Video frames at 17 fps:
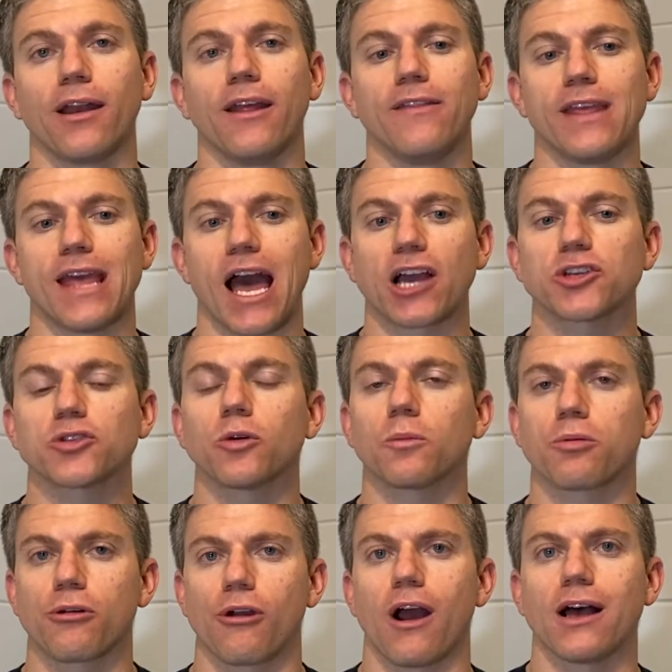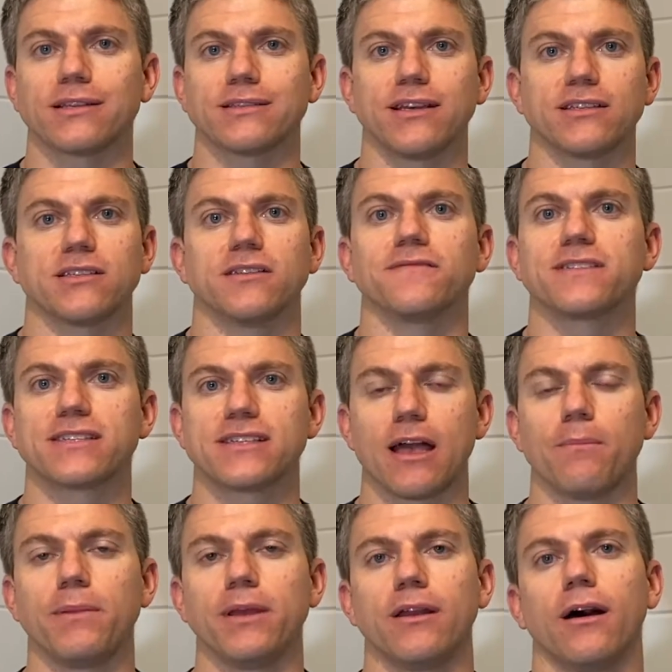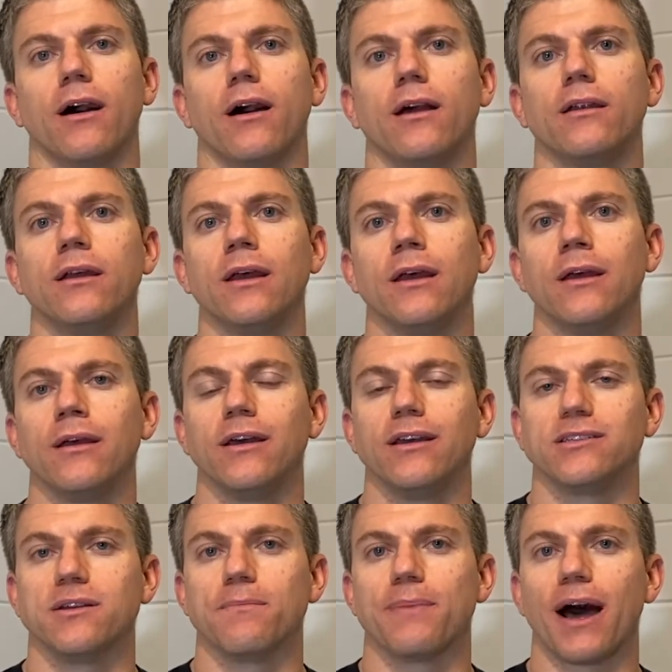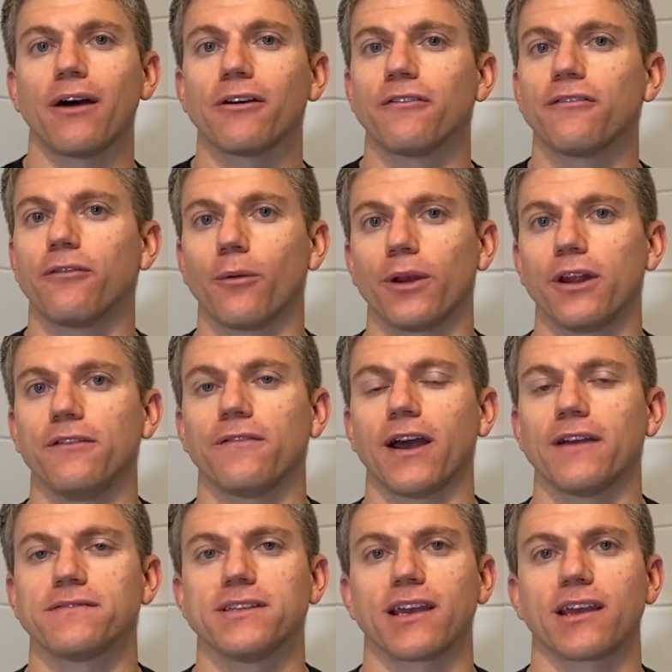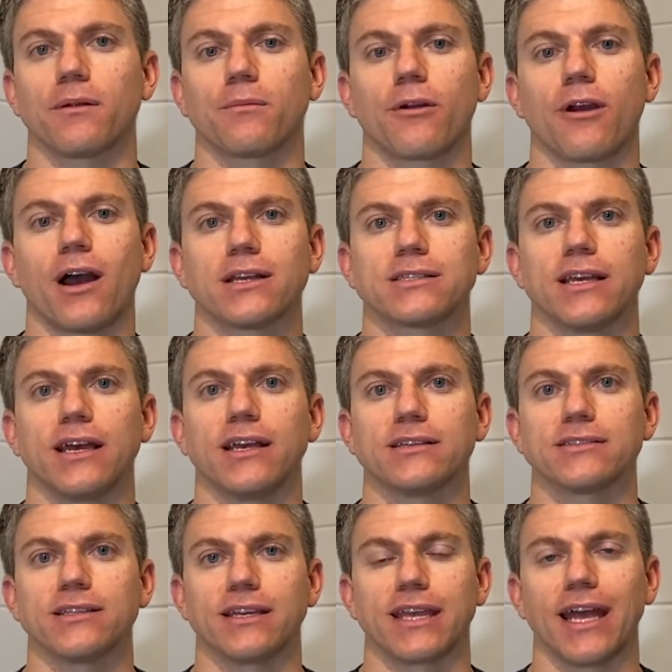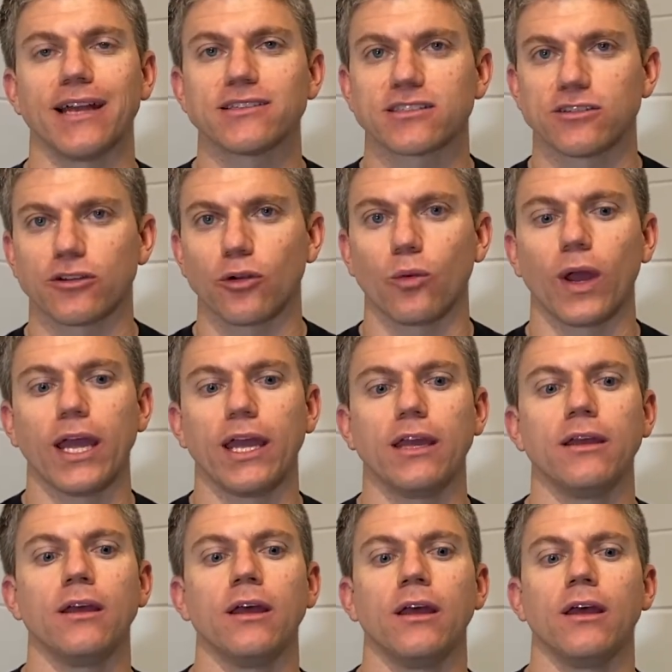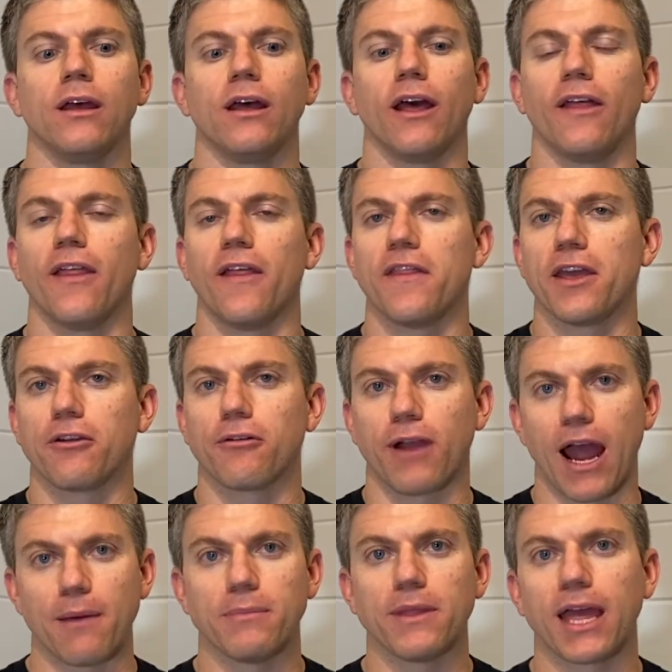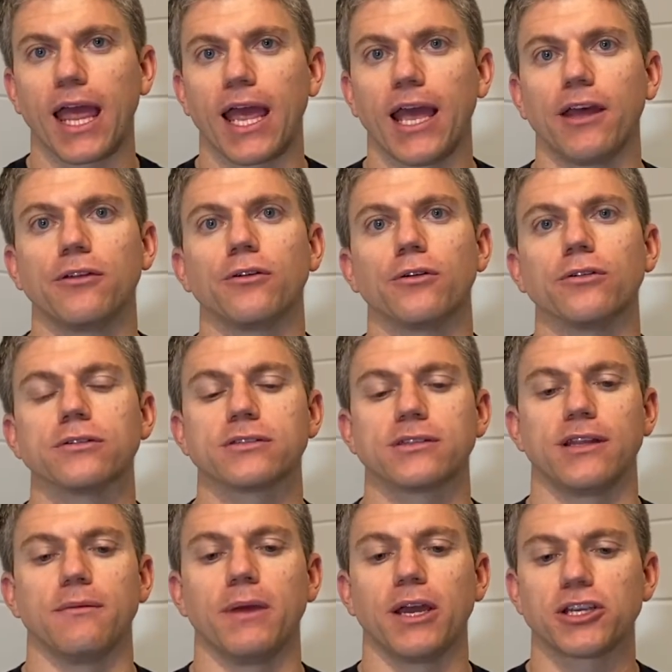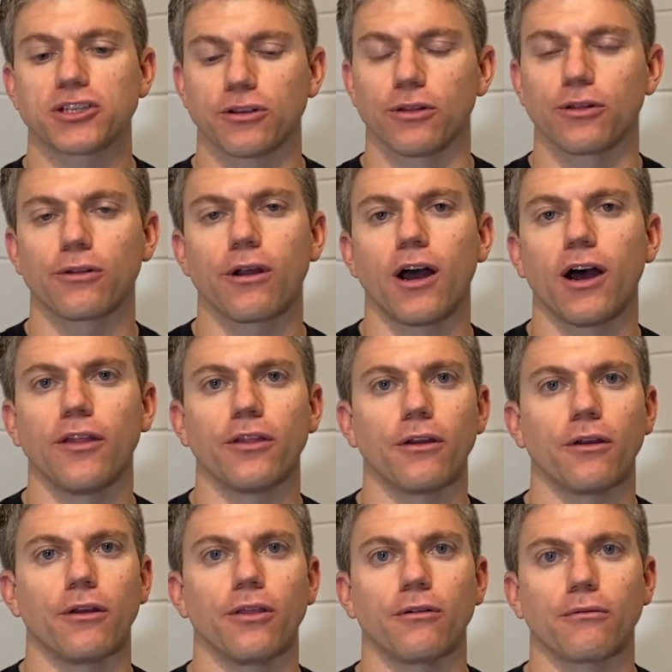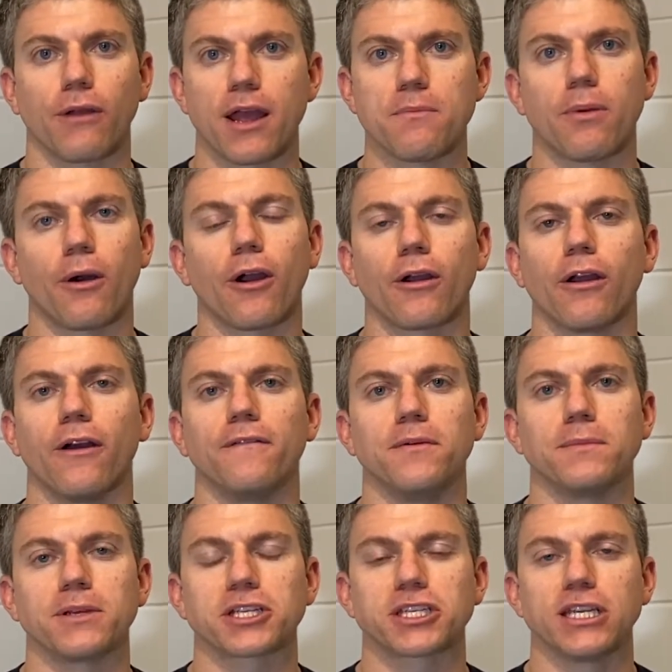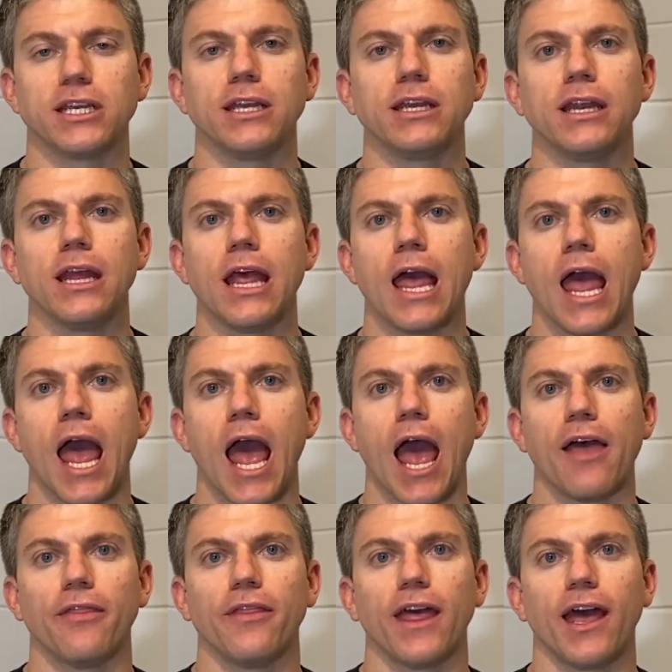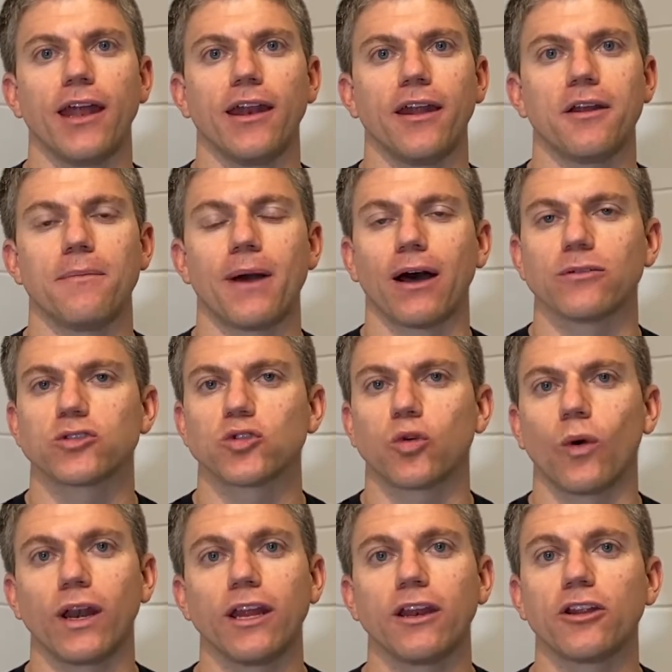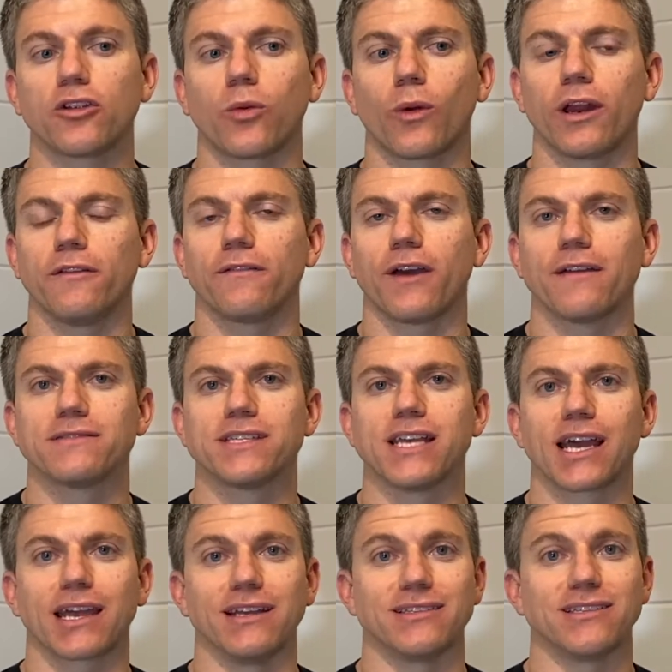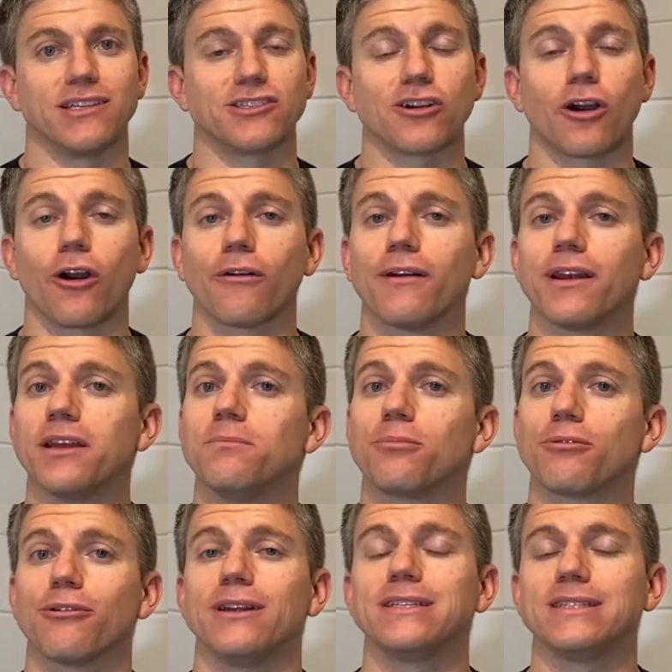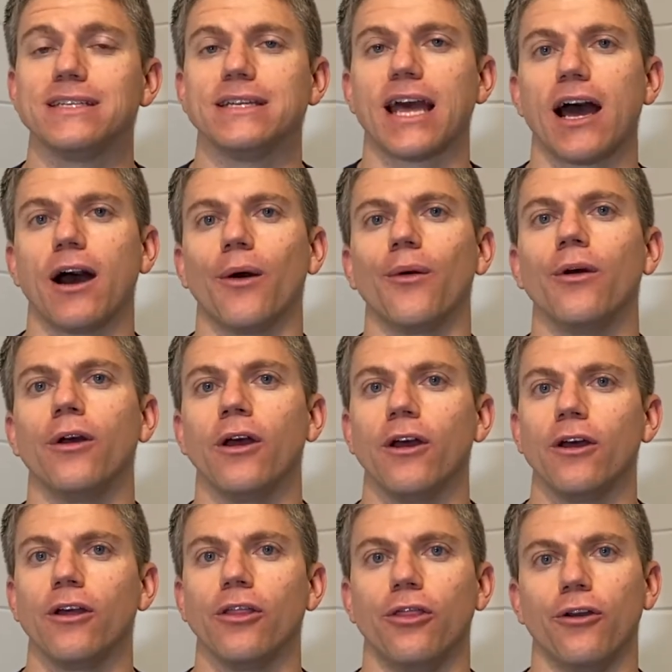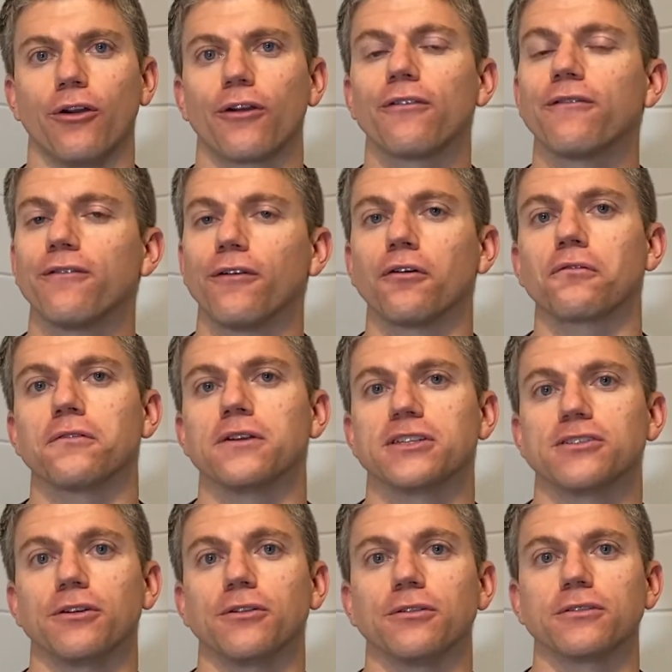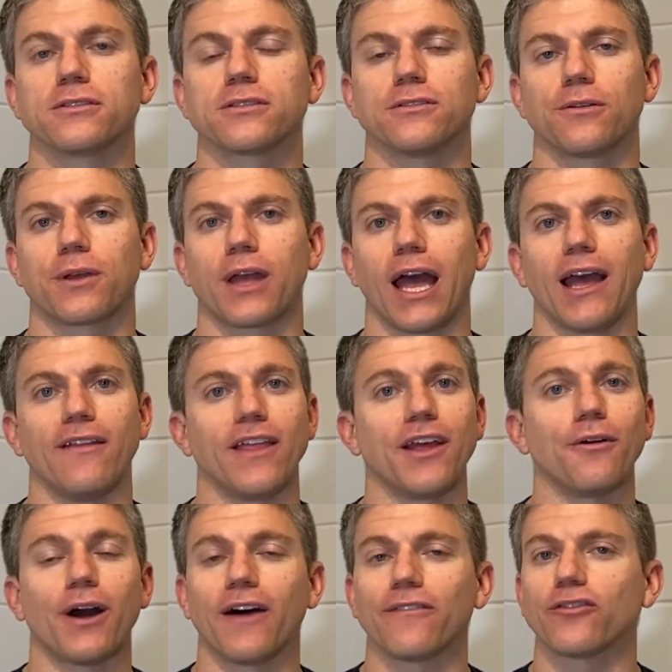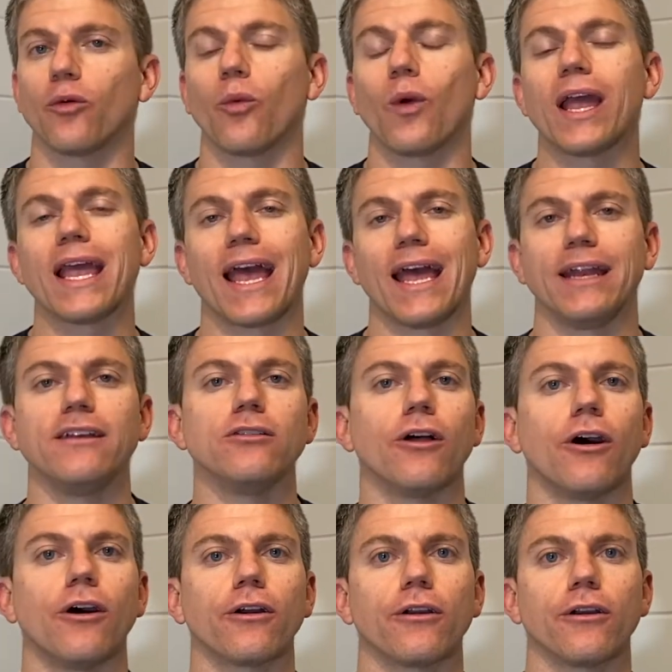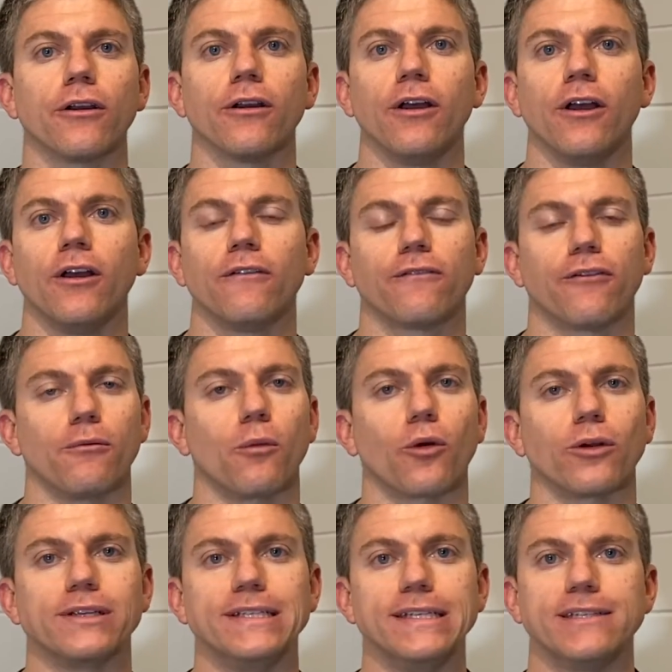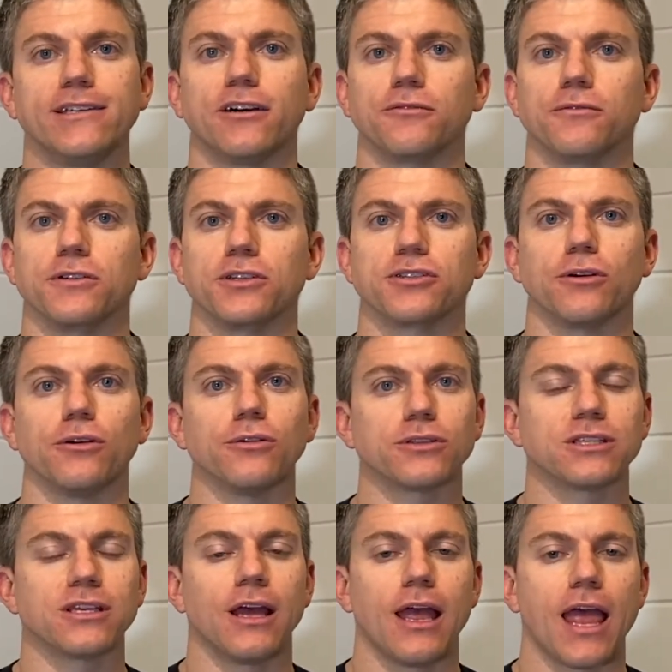And the actual process of stepping on is about a 45-second process. It gets their weight, and then they grab the handles, they make sure they're on the right part of the machine, and then in about 20 to 25 seconds, it's already printing out their full results, okay? And they don't have to wait any longer for more detailed results.